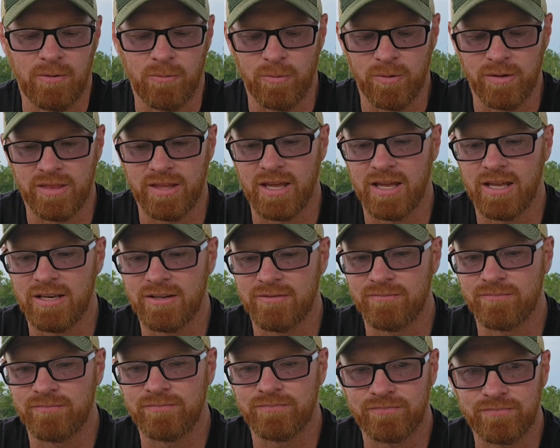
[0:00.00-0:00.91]

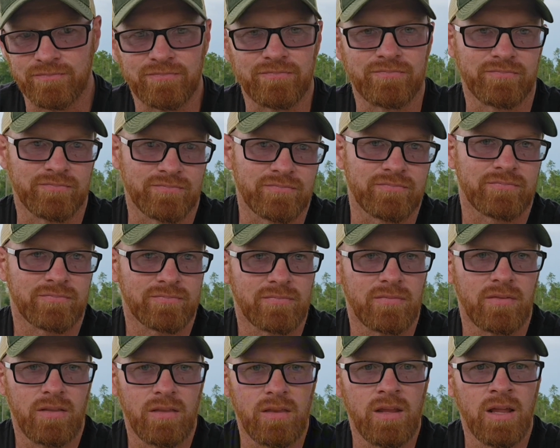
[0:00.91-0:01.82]
within
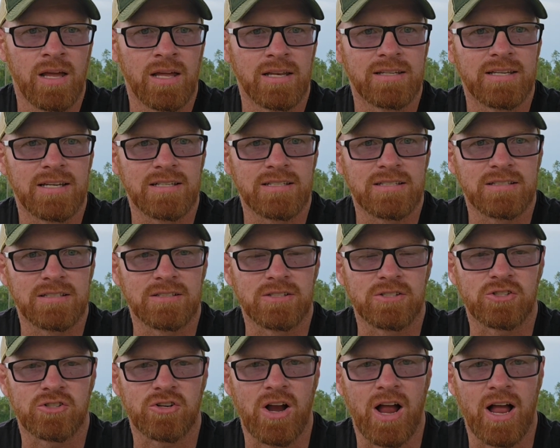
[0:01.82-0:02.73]
a decent
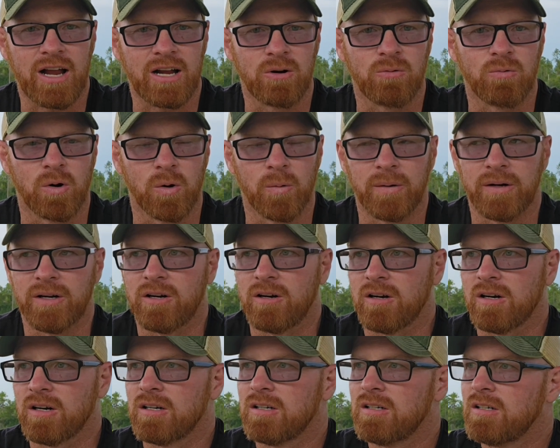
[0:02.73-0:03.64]
track of where we
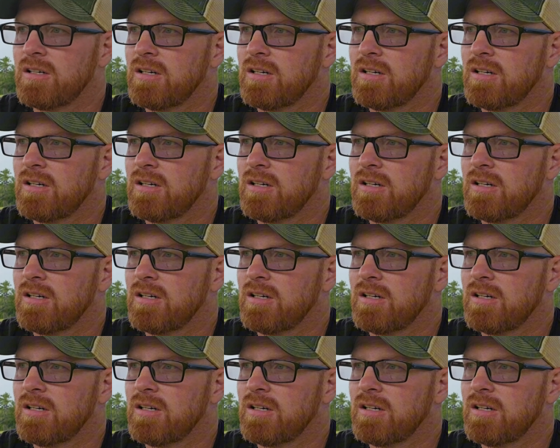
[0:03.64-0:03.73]
are.